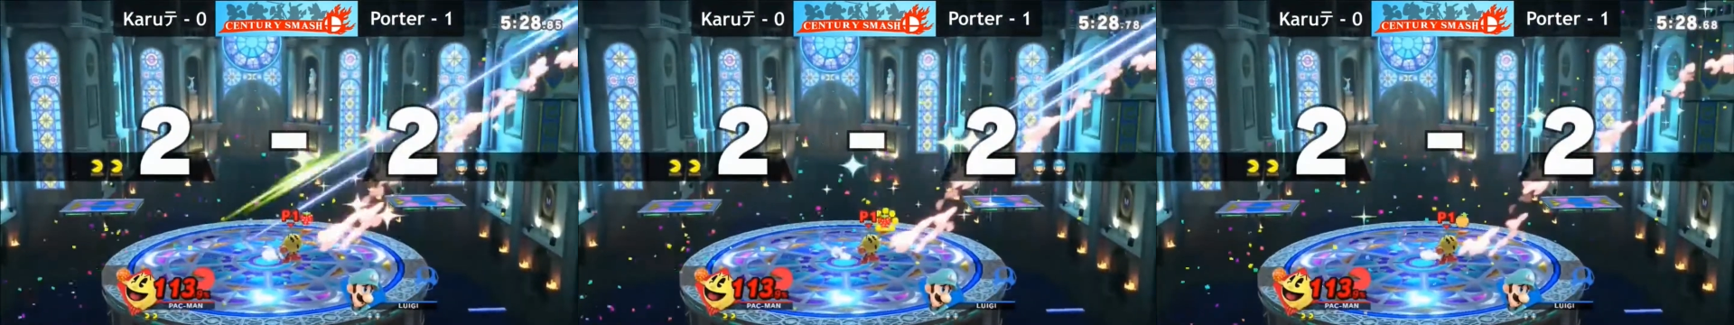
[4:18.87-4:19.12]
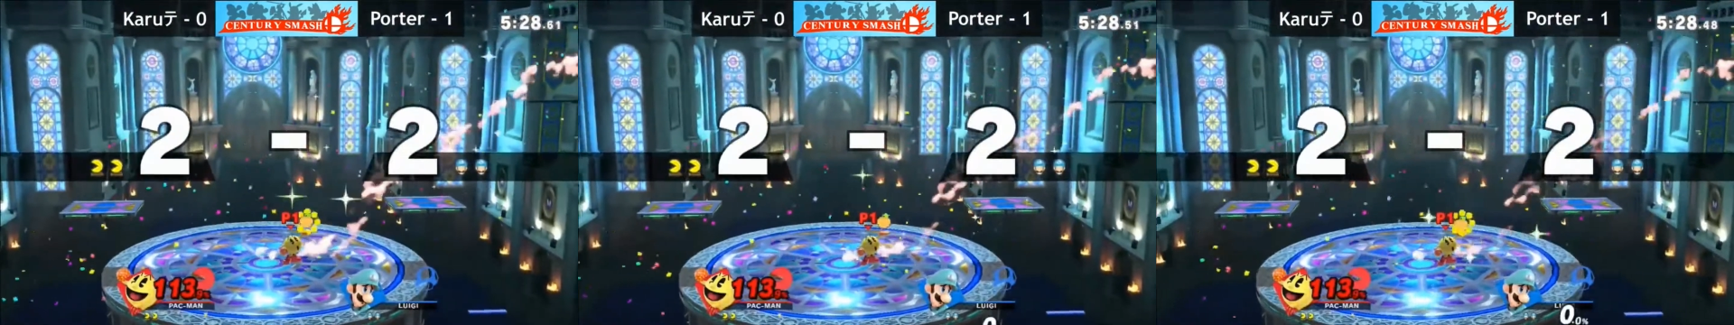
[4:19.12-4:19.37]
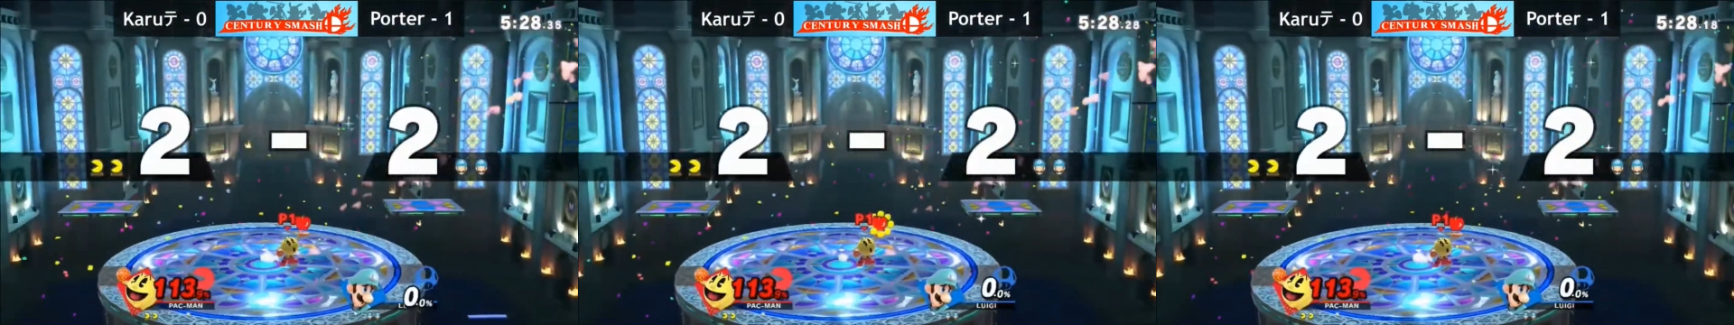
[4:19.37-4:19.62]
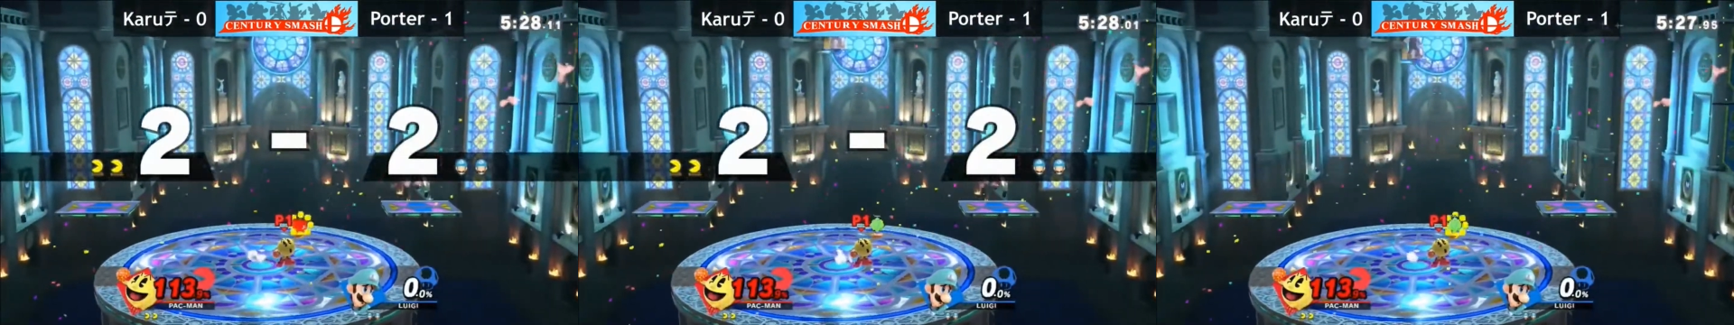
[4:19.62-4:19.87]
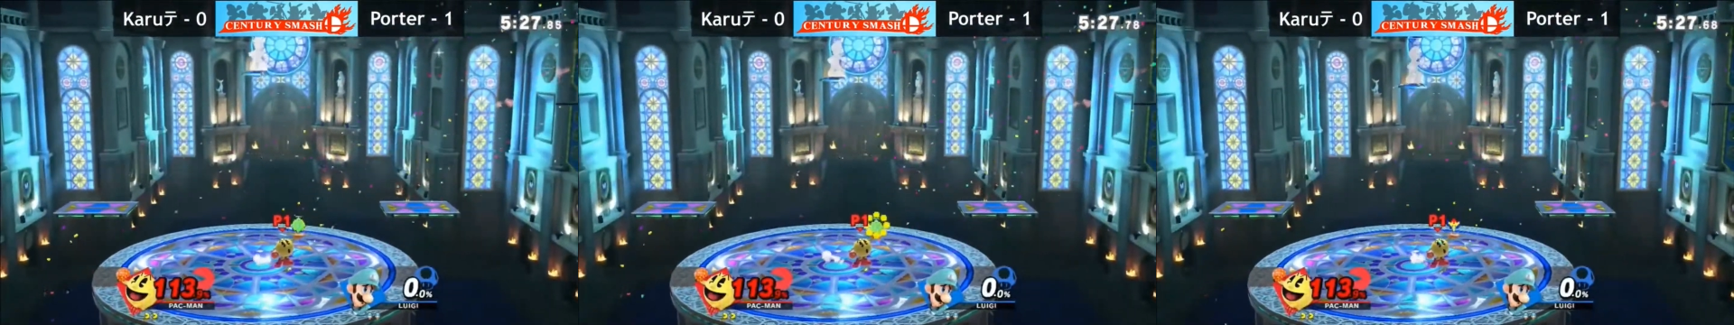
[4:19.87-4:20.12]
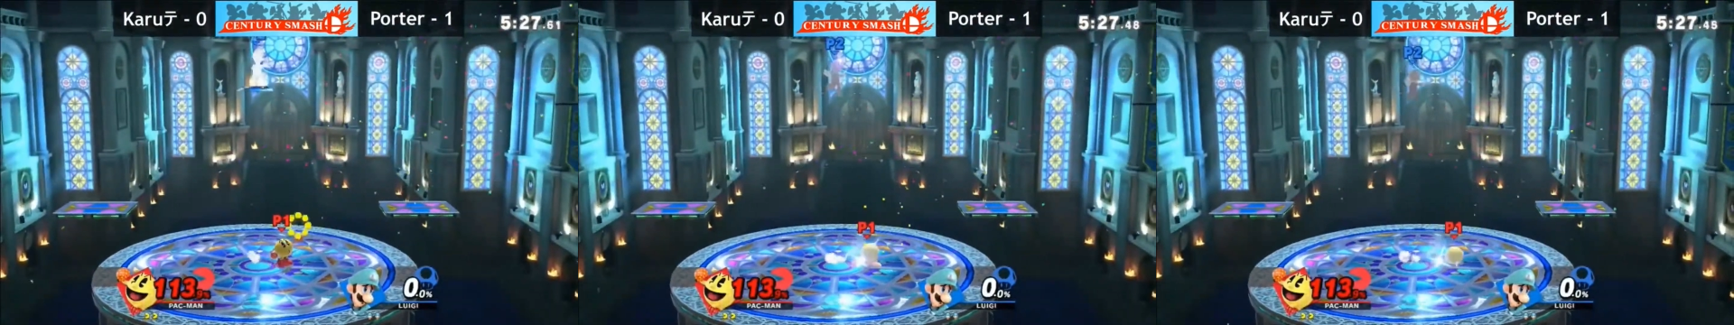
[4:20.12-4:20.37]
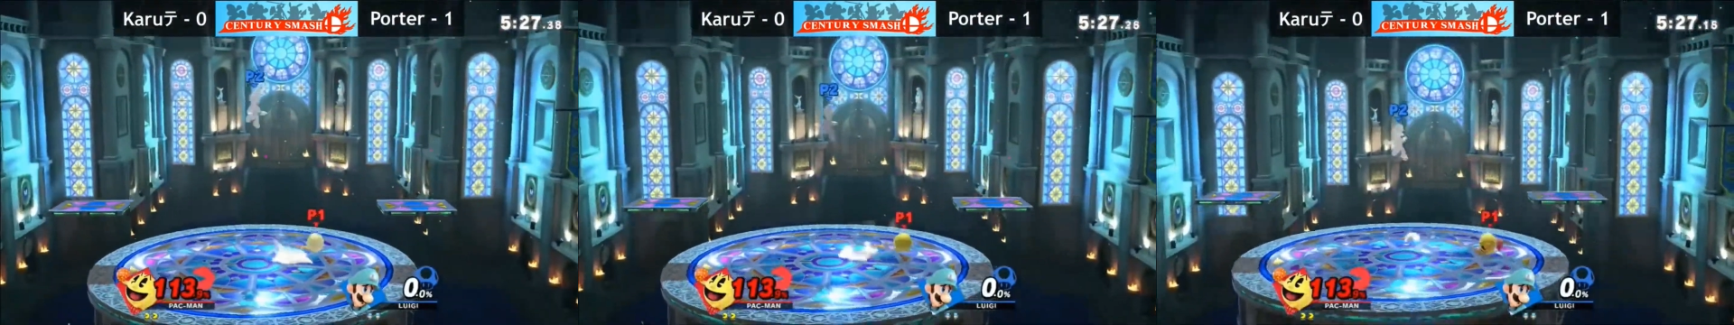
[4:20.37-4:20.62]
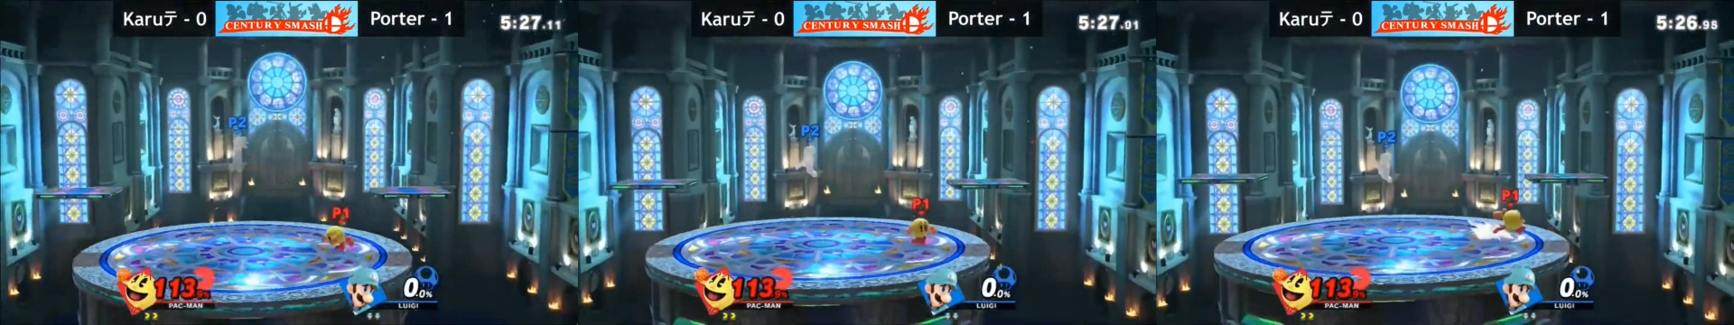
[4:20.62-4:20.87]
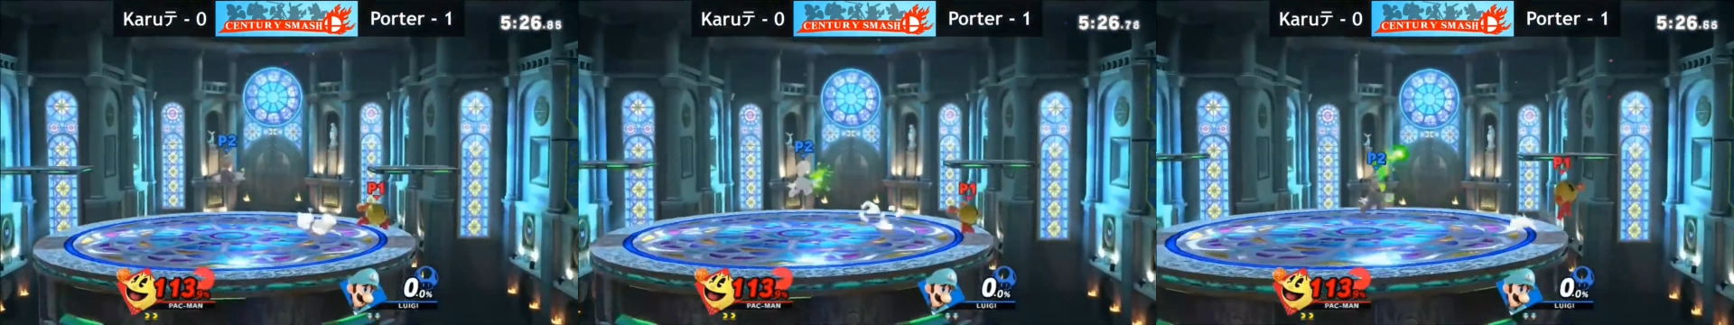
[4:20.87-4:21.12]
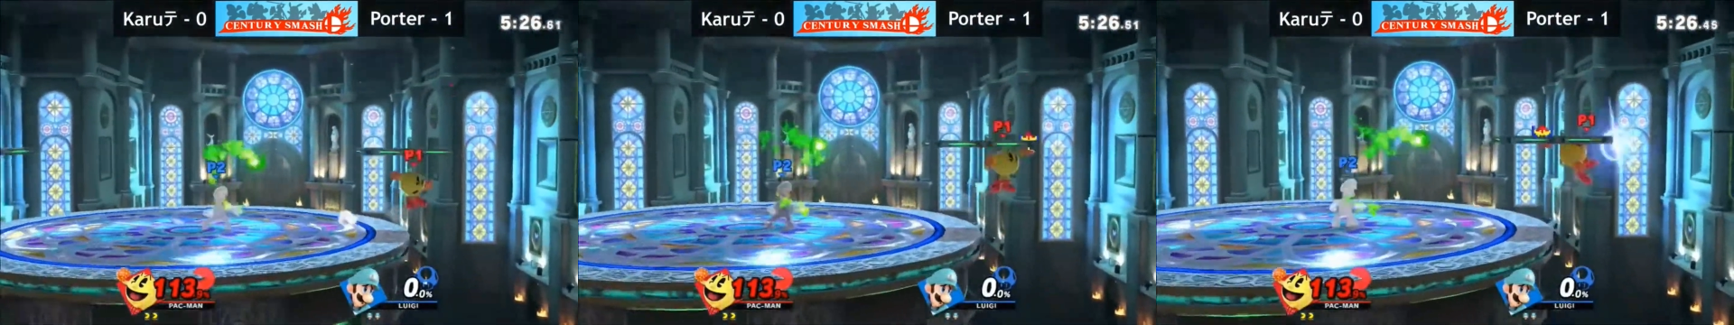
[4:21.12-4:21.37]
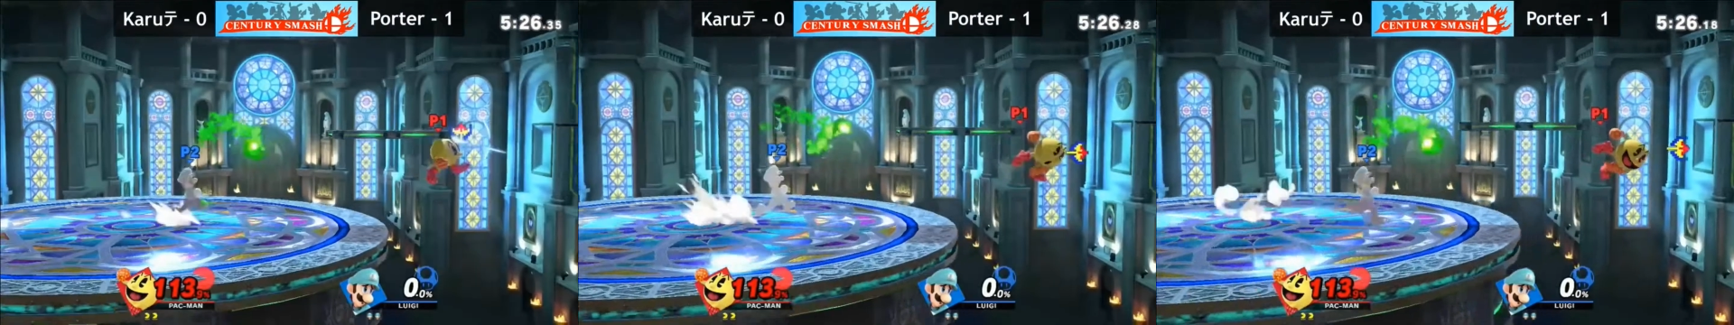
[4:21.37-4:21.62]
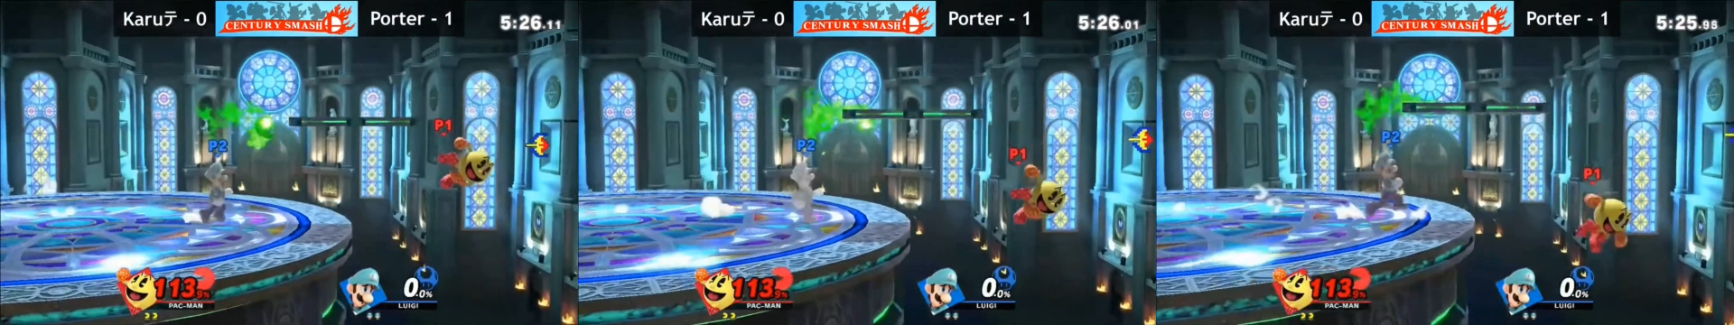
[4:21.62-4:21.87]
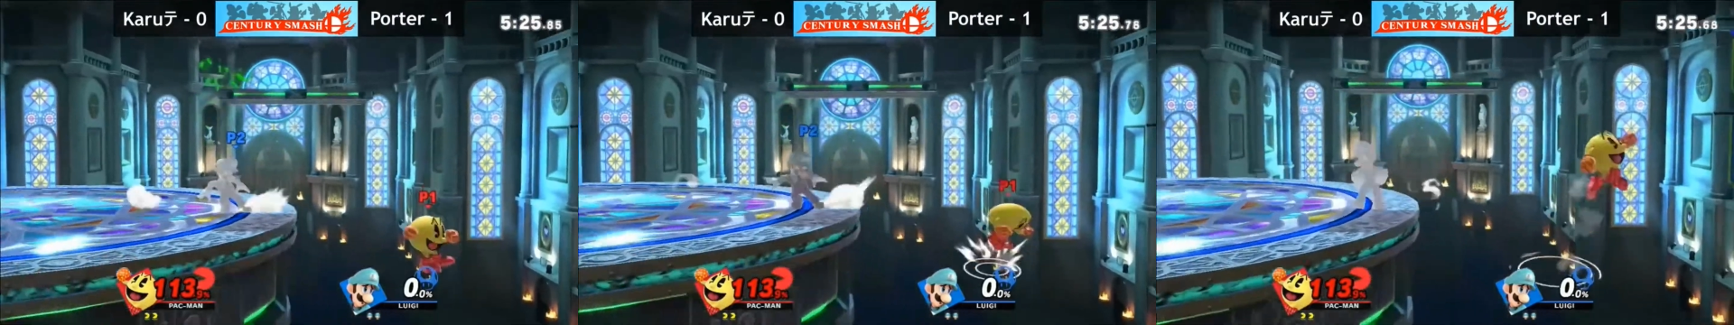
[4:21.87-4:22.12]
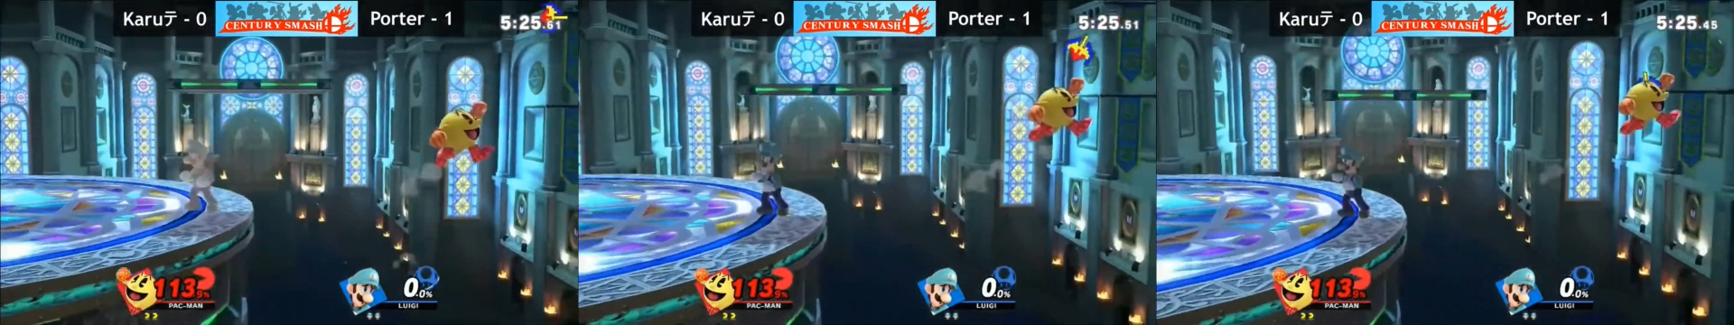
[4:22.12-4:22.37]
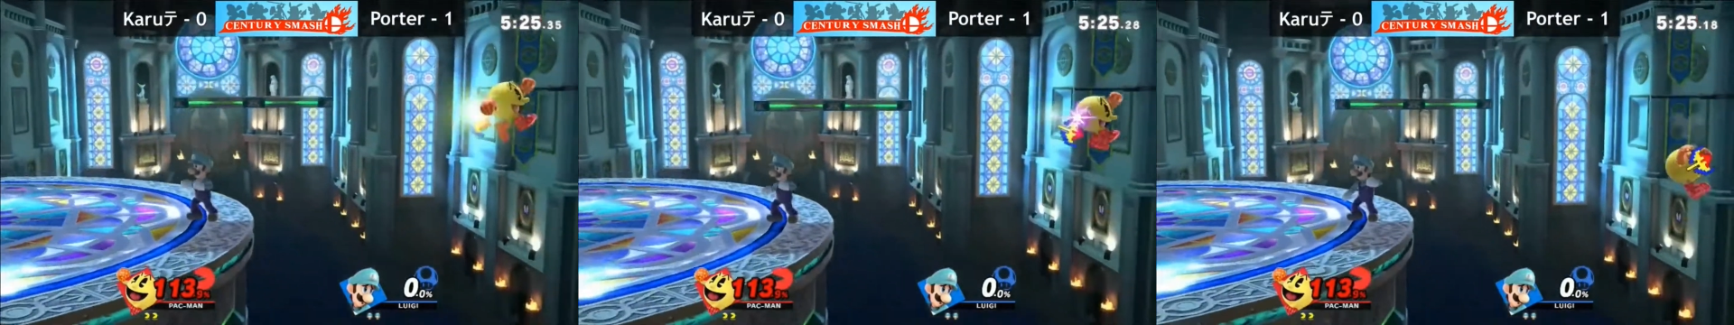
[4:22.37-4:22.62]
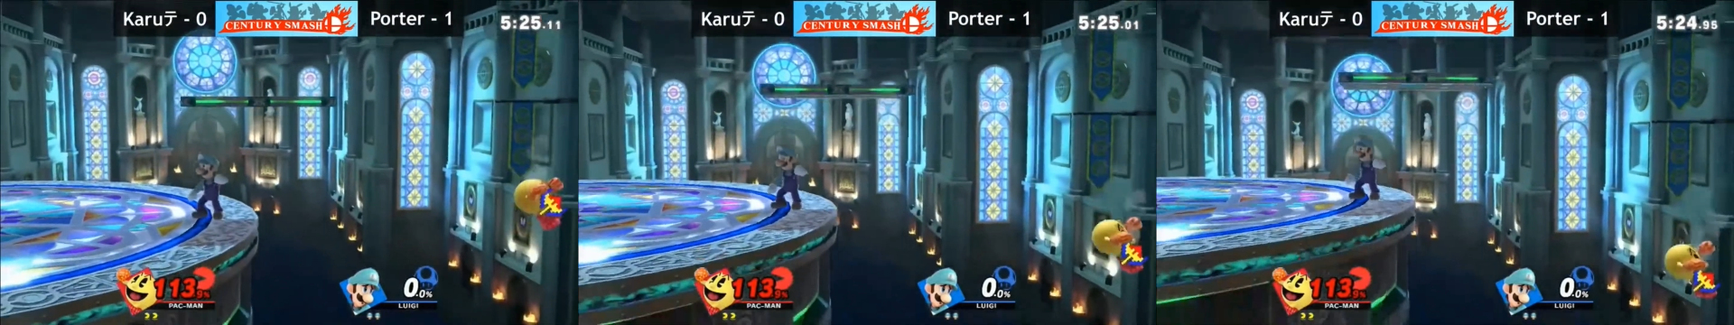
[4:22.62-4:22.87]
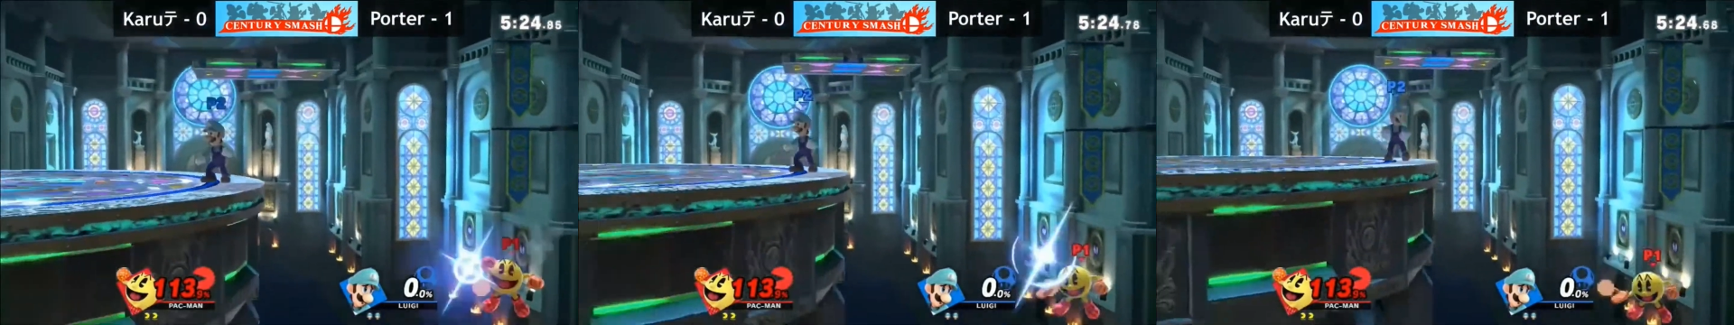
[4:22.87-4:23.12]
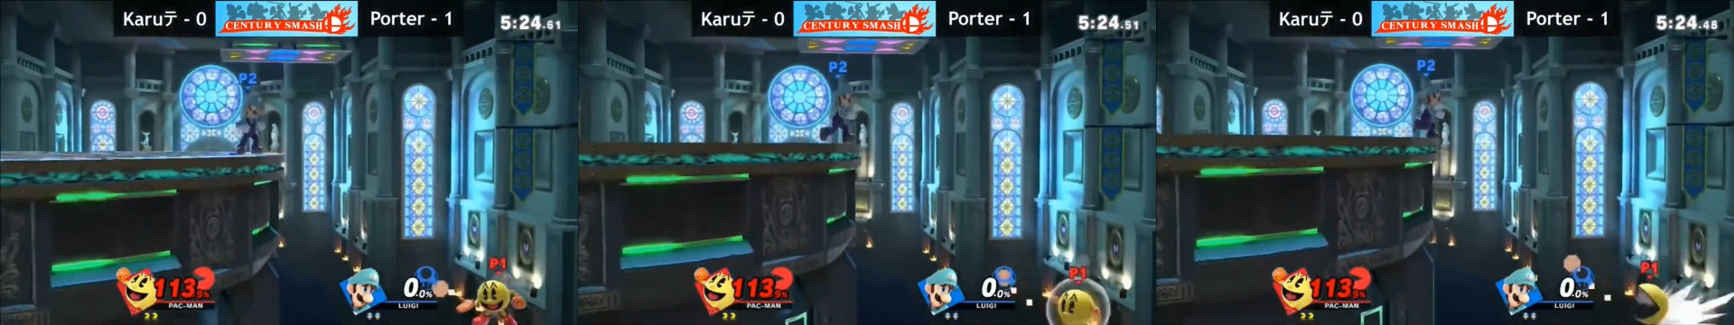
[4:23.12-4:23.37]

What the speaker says: No face is visible, so there are no lips to read.